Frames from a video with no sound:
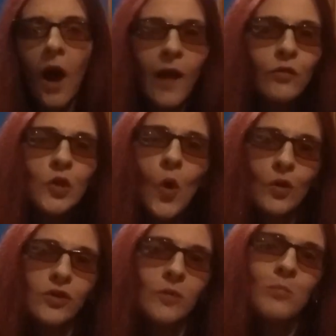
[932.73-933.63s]
I've
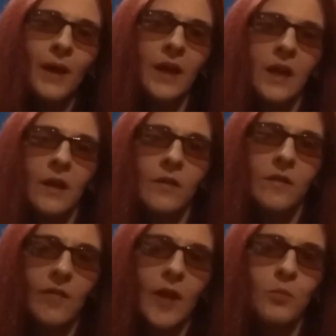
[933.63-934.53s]
talked to many
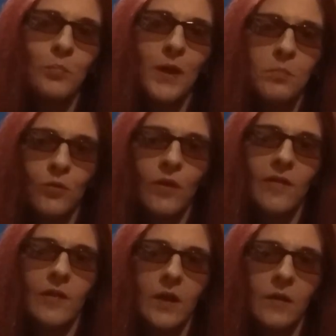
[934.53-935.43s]
disabled people
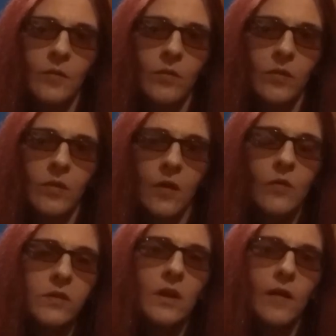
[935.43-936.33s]
recently,
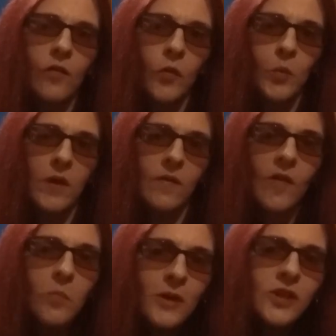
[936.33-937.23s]
over the last few weeks,
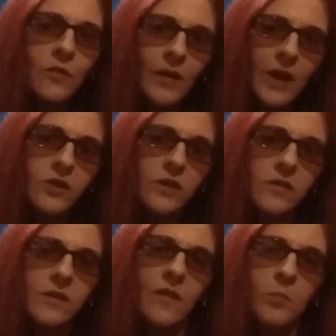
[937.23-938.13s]
especially in
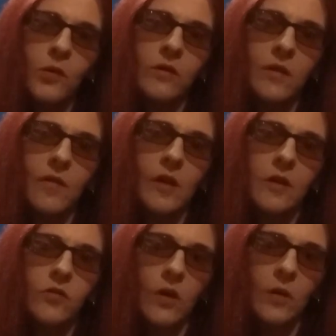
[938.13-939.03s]
relation to this Bernadette
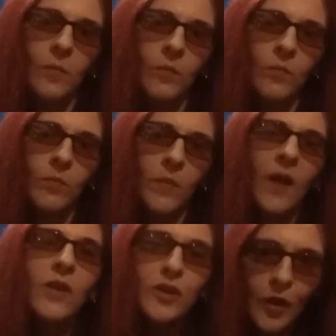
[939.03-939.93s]
Scully trial,
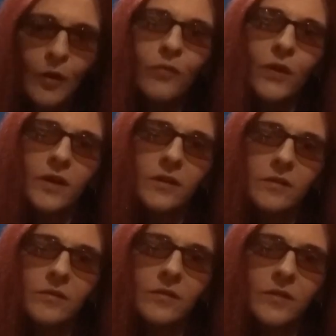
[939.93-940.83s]
and they're terrified.
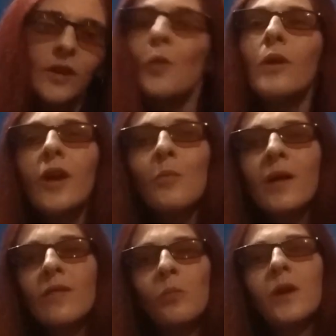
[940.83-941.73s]
They don't want to come
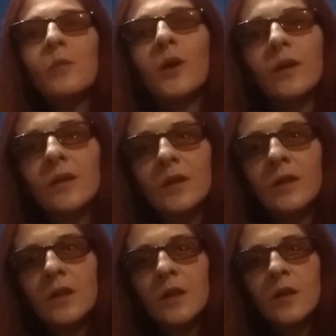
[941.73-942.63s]
out and speak about it
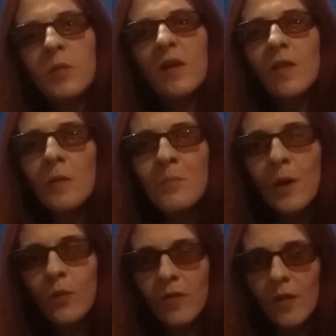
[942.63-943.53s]
because they're
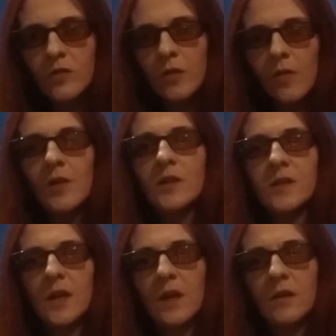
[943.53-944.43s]
met with such
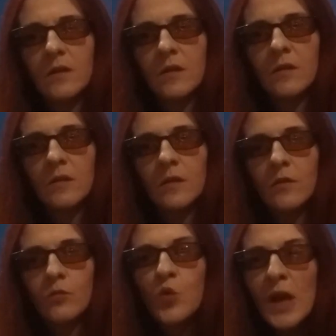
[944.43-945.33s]
hostility,
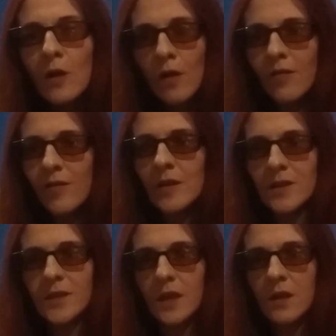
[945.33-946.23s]
real
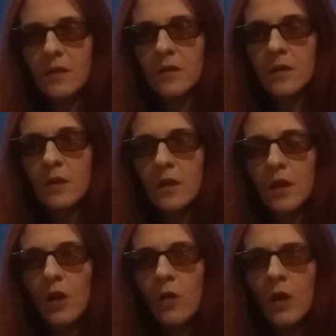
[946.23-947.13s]
hostility,
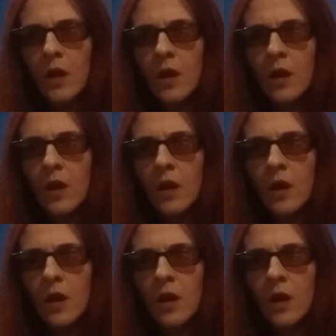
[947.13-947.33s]
you know?